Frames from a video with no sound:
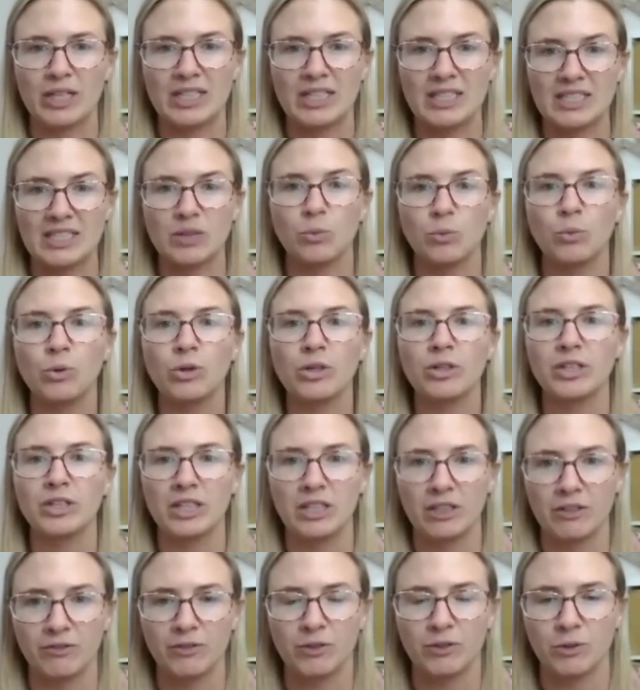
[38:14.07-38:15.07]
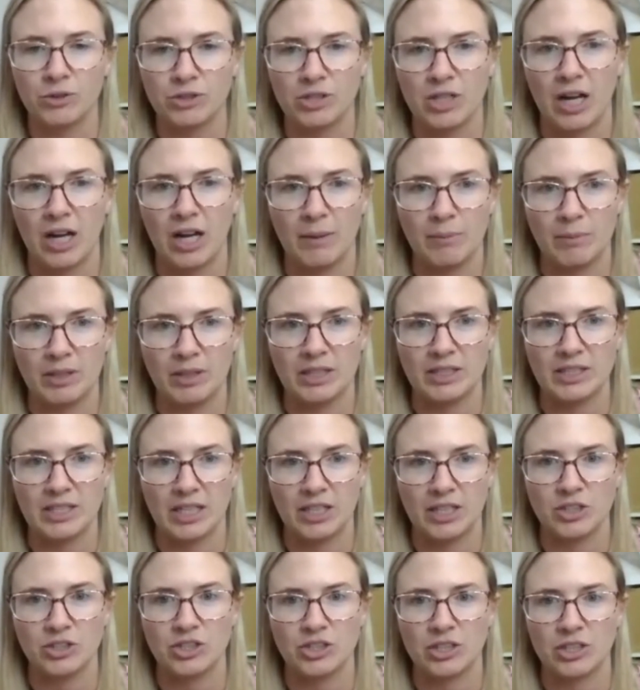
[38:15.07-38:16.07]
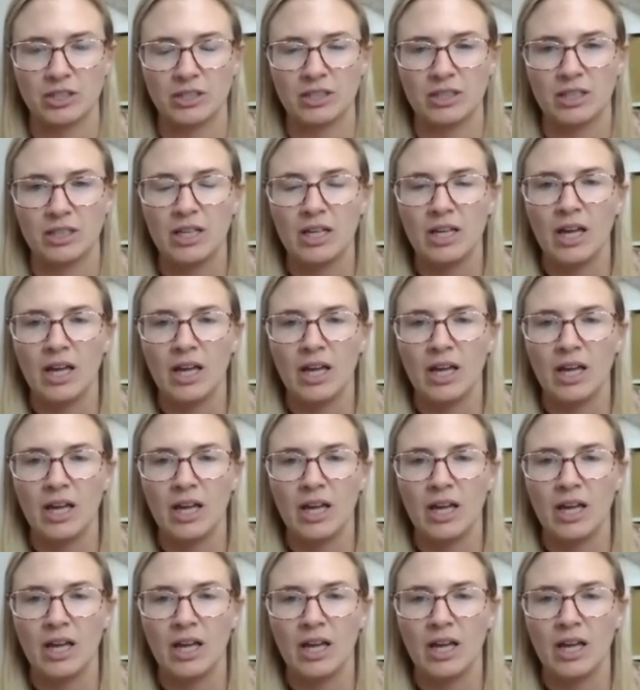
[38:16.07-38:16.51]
is it worthy of your time and attention